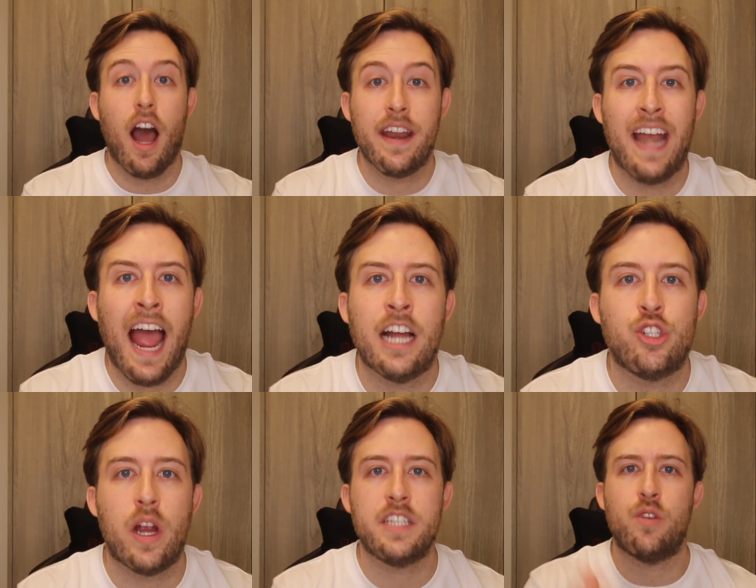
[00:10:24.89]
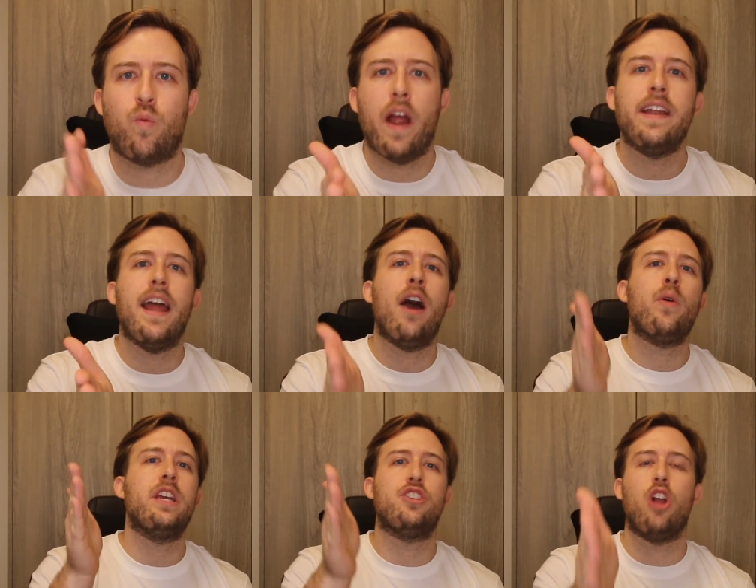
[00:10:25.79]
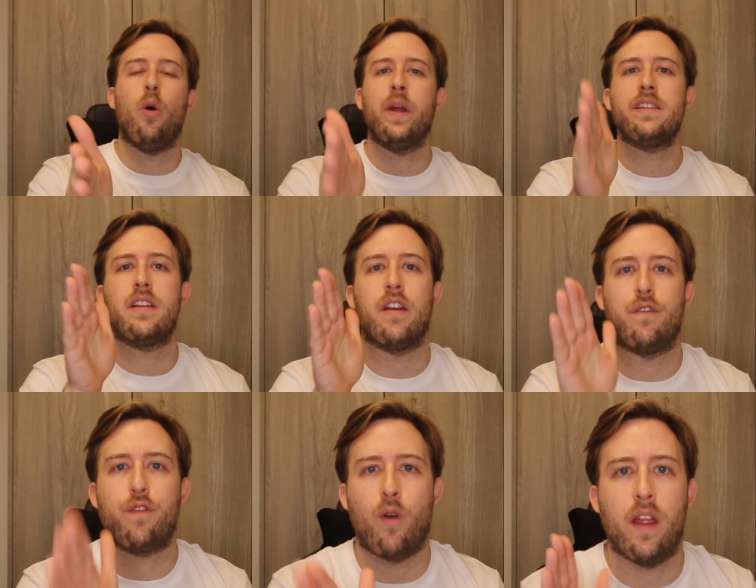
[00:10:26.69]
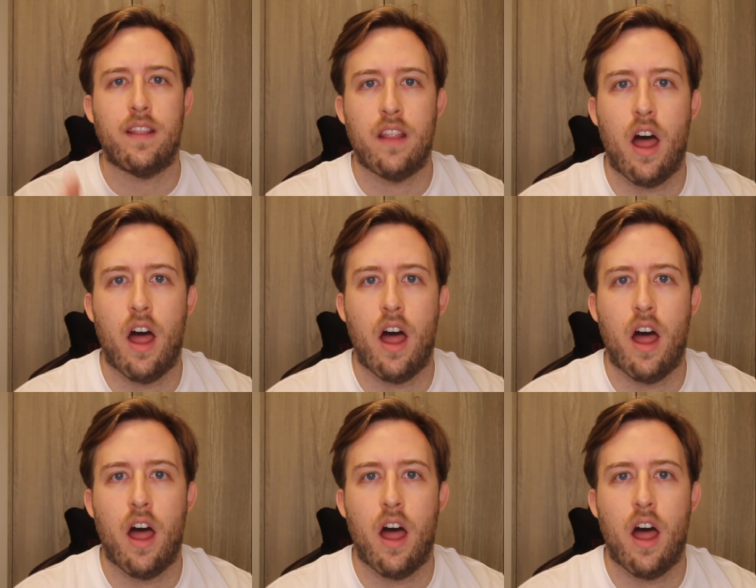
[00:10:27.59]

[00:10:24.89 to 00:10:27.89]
got an address, and right now he's going to confront